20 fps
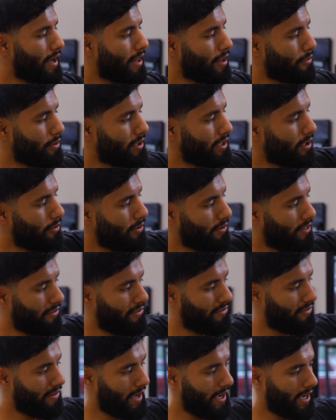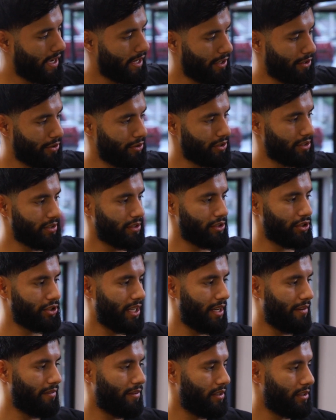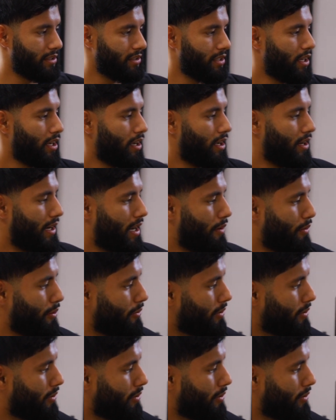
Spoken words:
Now that we're done with the fade and using the shavers, now we